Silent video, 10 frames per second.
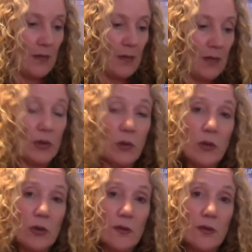but we
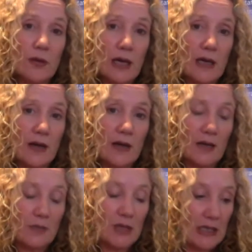will that that,
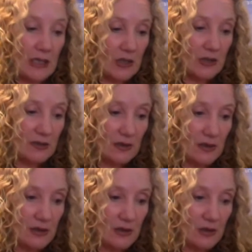that mediation does
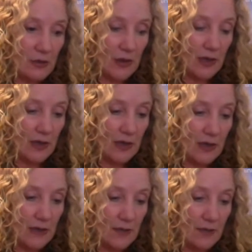continue, and
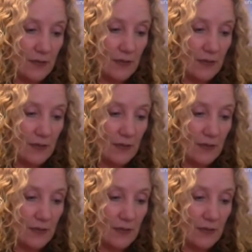um,